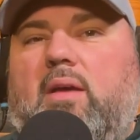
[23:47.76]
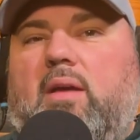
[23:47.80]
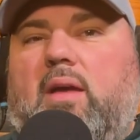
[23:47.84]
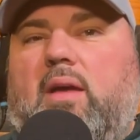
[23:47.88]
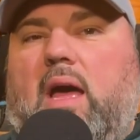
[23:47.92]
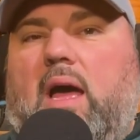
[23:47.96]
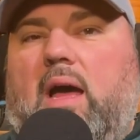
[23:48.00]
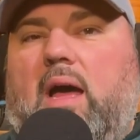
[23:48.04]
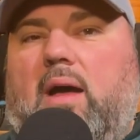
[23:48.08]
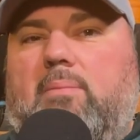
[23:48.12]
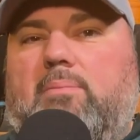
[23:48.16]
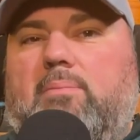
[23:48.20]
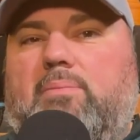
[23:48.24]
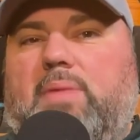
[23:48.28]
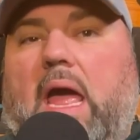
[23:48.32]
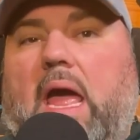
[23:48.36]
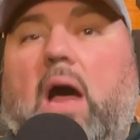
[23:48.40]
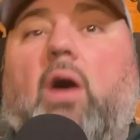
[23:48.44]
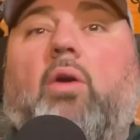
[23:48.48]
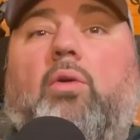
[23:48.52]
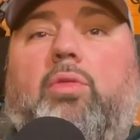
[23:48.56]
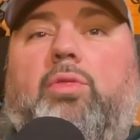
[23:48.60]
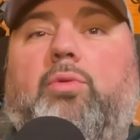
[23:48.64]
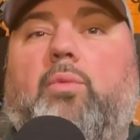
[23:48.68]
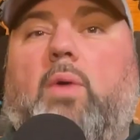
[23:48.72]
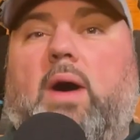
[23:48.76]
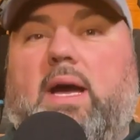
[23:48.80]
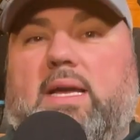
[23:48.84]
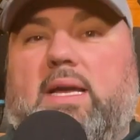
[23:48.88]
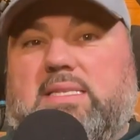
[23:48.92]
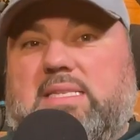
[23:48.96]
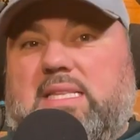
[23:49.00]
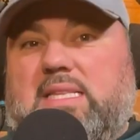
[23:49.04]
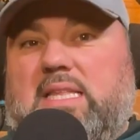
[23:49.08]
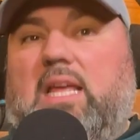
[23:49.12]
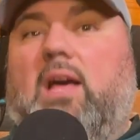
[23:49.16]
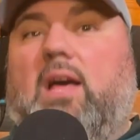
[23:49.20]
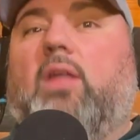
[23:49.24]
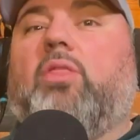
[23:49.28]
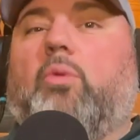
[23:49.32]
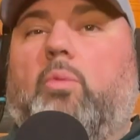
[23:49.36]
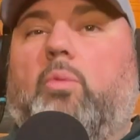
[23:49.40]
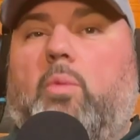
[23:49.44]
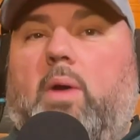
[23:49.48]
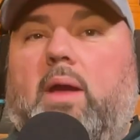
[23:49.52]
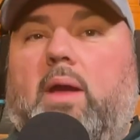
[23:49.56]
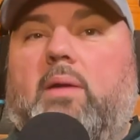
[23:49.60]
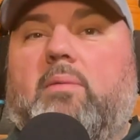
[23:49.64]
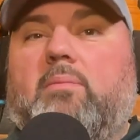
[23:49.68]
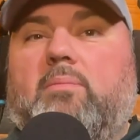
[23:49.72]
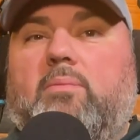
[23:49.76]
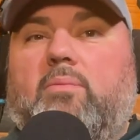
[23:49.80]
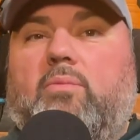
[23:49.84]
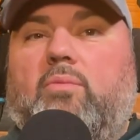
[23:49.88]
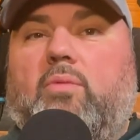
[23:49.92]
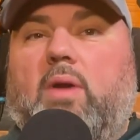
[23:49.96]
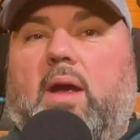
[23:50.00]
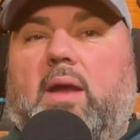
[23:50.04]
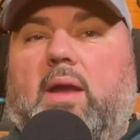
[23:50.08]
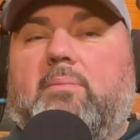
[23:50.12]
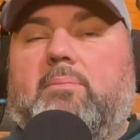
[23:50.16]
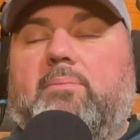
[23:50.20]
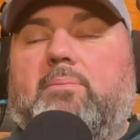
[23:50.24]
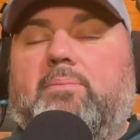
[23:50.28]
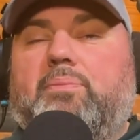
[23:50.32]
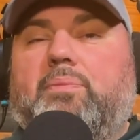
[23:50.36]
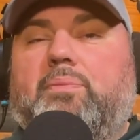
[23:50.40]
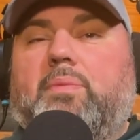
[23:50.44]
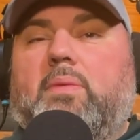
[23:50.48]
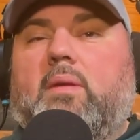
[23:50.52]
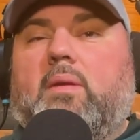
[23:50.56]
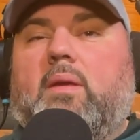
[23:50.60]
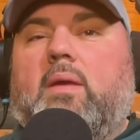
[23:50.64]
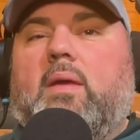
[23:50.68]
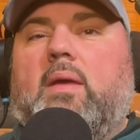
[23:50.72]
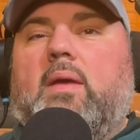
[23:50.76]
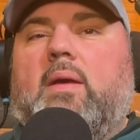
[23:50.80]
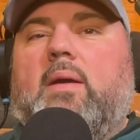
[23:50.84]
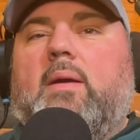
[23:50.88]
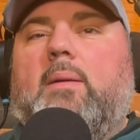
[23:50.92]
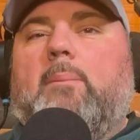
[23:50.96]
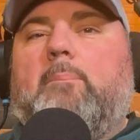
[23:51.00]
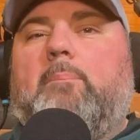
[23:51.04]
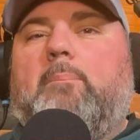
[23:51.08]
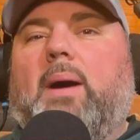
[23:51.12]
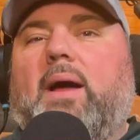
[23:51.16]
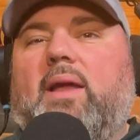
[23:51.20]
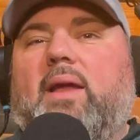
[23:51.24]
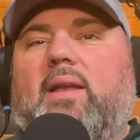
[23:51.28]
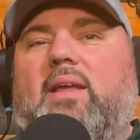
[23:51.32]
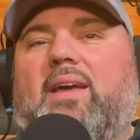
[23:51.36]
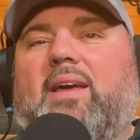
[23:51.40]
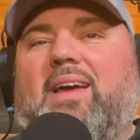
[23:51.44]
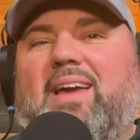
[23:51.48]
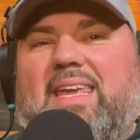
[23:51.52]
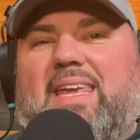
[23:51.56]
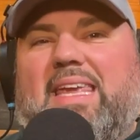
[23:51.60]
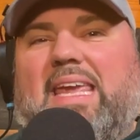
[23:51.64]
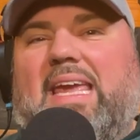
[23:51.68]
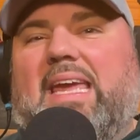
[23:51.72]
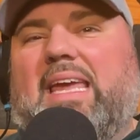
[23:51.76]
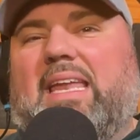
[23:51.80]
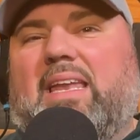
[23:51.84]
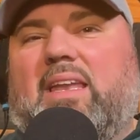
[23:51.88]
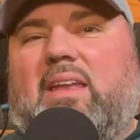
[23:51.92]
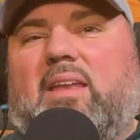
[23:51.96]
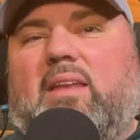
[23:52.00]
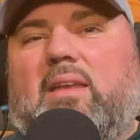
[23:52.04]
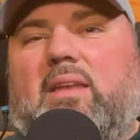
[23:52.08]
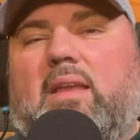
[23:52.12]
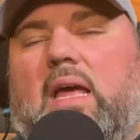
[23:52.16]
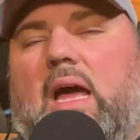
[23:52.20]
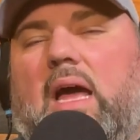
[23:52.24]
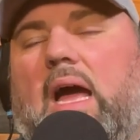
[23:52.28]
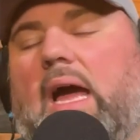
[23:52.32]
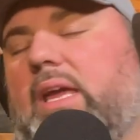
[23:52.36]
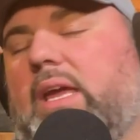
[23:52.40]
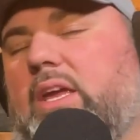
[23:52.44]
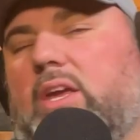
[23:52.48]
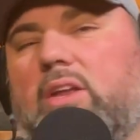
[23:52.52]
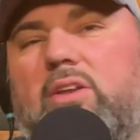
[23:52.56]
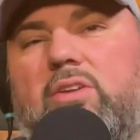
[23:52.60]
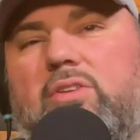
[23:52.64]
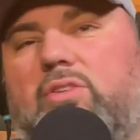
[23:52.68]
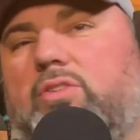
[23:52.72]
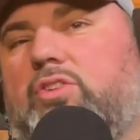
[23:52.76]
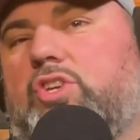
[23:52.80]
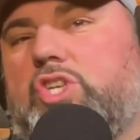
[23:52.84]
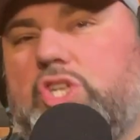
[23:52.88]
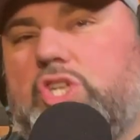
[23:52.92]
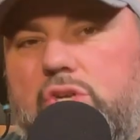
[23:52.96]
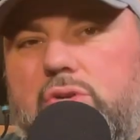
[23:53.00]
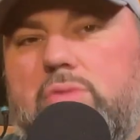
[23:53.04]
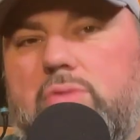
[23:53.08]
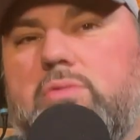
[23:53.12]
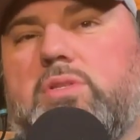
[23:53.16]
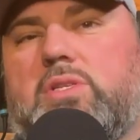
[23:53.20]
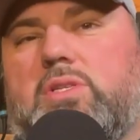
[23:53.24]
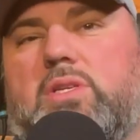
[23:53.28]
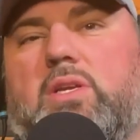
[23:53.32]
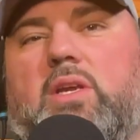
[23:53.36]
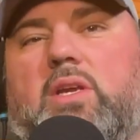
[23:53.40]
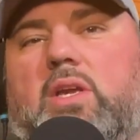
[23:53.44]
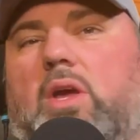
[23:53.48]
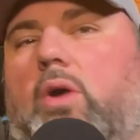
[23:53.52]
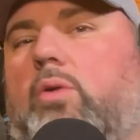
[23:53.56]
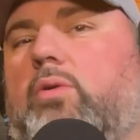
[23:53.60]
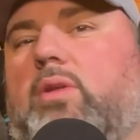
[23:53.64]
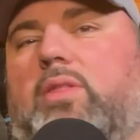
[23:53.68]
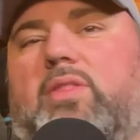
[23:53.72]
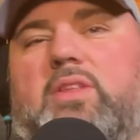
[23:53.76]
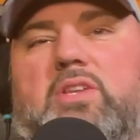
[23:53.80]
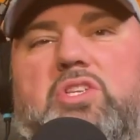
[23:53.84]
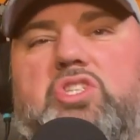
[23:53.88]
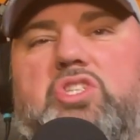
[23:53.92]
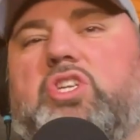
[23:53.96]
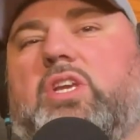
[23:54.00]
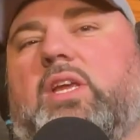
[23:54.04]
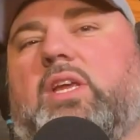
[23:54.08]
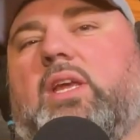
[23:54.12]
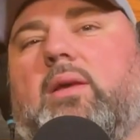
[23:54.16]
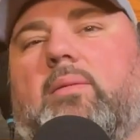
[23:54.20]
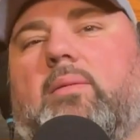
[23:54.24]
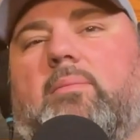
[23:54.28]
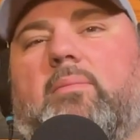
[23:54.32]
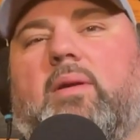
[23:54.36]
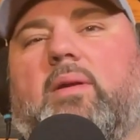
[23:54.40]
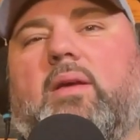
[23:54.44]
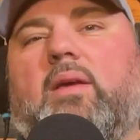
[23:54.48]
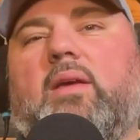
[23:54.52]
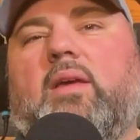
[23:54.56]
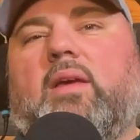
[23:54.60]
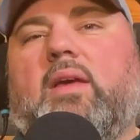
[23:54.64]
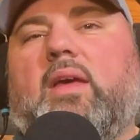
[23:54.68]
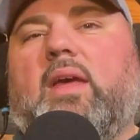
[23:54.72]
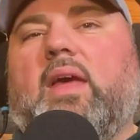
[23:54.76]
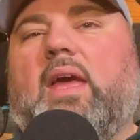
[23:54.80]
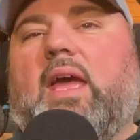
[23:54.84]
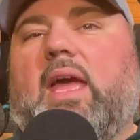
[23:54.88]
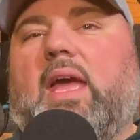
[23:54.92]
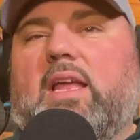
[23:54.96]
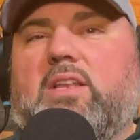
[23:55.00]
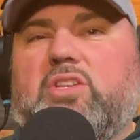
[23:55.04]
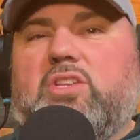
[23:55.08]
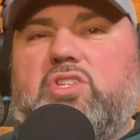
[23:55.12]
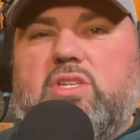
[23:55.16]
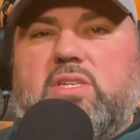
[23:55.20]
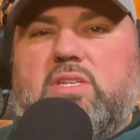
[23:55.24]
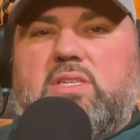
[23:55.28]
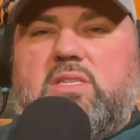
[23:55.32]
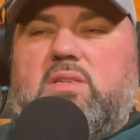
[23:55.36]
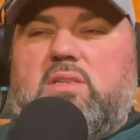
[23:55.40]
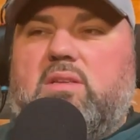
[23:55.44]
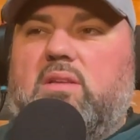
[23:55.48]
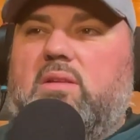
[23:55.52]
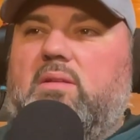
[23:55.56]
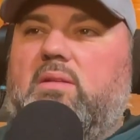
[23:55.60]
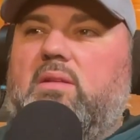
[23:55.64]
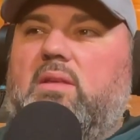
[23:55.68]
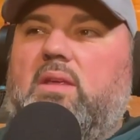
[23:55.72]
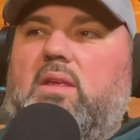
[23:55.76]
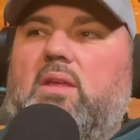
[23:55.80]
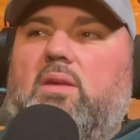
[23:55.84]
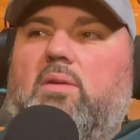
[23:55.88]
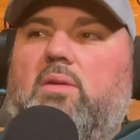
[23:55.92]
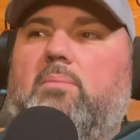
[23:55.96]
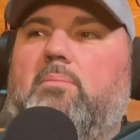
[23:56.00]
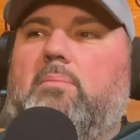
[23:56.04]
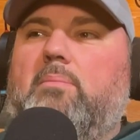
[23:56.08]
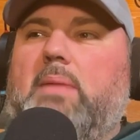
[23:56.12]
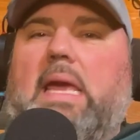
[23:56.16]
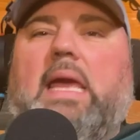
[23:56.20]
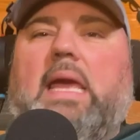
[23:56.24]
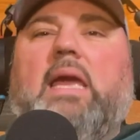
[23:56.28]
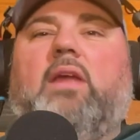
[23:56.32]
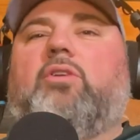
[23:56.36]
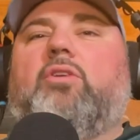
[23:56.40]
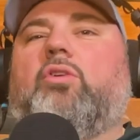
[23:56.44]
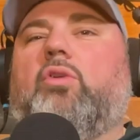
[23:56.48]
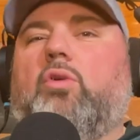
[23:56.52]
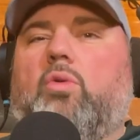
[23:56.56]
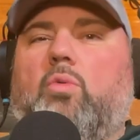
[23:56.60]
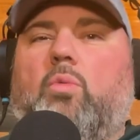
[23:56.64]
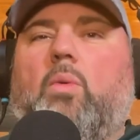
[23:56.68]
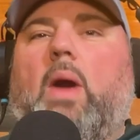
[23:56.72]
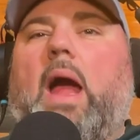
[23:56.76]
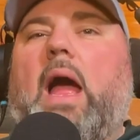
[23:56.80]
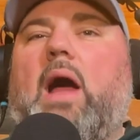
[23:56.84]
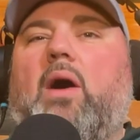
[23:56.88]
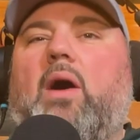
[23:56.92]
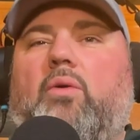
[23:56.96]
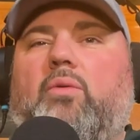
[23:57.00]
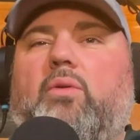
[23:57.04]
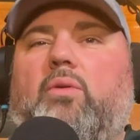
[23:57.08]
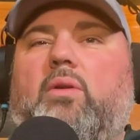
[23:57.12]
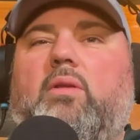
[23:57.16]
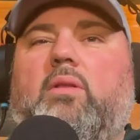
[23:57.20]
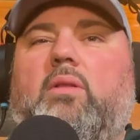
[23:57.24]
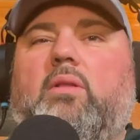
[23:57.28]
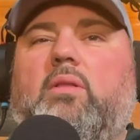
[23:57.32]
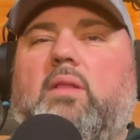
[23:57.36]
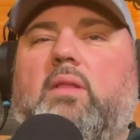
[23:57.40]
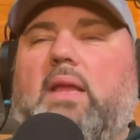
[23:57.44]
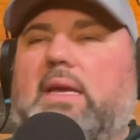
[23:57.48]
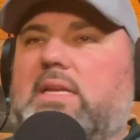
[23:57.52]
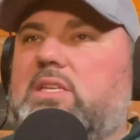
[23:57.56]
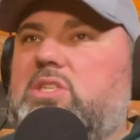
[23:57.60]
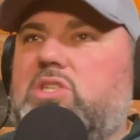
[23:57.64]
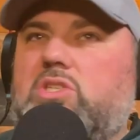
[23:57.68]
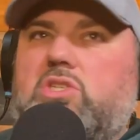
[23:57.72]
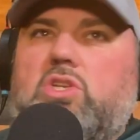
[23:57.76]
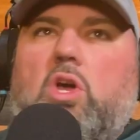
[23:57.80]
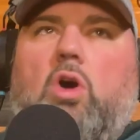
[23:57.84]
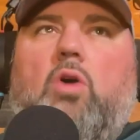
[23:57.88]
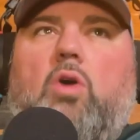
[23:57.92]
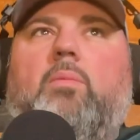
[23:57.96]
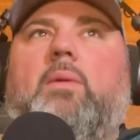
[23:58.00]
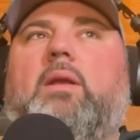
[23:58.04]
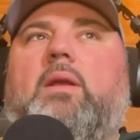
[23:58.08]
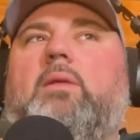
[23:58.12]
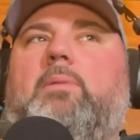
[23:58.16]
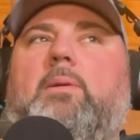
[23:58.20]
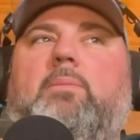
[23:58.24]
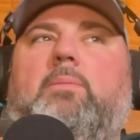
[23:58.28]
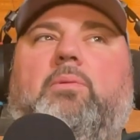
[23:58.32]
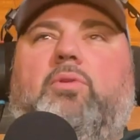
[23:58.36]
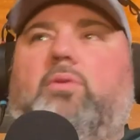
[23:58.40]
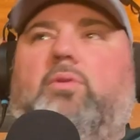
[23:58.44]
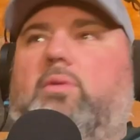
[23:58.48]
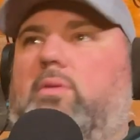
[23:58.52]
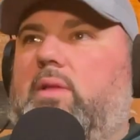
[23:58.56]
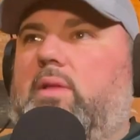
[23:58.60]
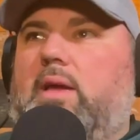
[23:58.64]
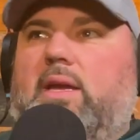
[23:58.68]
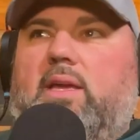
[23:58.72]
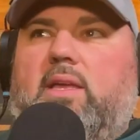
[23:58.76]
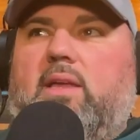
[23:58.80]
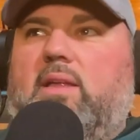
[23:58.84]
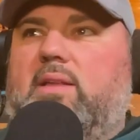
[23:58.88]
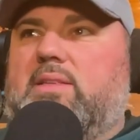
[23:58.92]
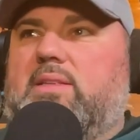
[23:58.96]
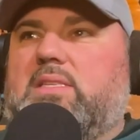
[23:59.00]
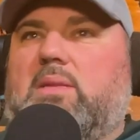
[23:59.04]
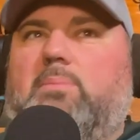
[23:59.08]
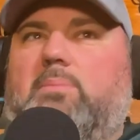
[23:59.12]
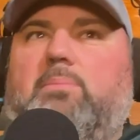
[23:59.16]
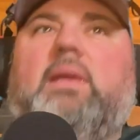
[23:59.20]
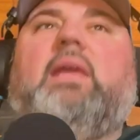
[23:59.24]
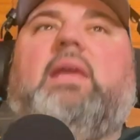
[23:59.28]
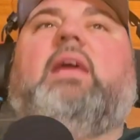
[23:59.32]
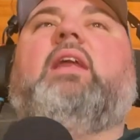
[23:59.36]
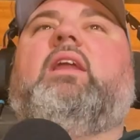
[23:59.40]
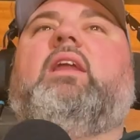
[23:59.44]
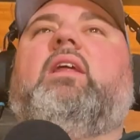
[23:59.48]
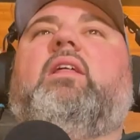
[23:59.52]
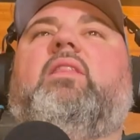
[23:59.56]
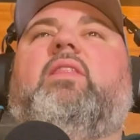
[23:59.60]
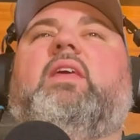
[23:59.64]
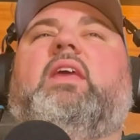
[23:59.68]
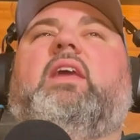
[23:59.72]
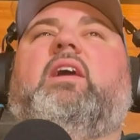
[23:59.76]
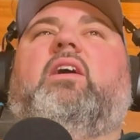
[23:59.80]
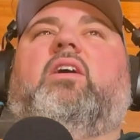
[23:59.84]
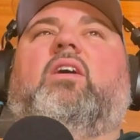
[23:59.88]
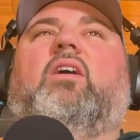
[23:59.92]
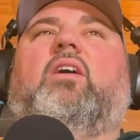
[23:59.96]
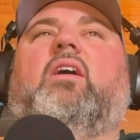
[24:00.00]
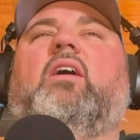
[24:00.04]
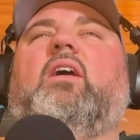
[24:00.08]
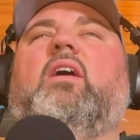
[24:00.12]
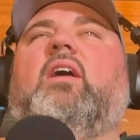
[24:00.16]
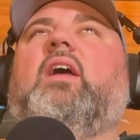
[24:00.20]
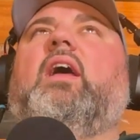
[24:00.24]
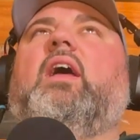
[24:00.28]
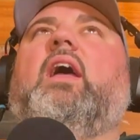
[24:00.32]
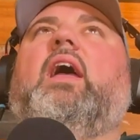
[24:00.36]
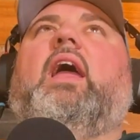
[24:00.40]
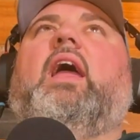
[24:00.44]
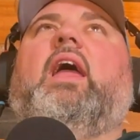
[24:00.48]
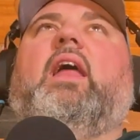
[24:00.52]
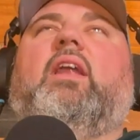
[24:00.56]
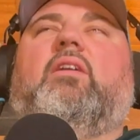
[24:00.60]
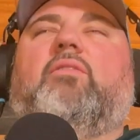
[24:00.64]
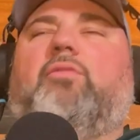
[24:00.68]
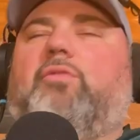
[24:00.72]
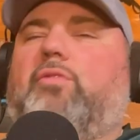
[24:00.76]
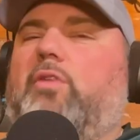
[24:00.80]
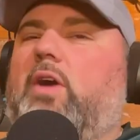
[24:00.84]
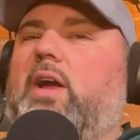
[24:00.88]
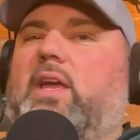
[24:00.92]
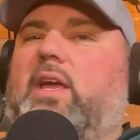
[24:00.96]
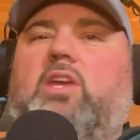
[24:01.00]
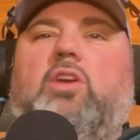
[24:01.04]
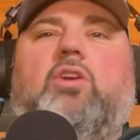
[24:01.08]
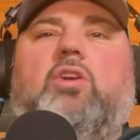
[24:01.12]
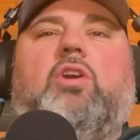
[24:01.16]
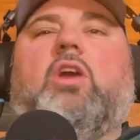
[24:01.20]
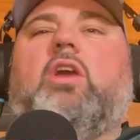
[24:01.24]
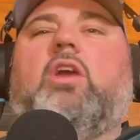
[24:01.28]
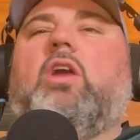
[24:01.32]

um, health-wise the other way, right? But again, I could choose to go to the gym and just, you know, meander around like so many people do. Like it's the beginning of the year. And frick, you could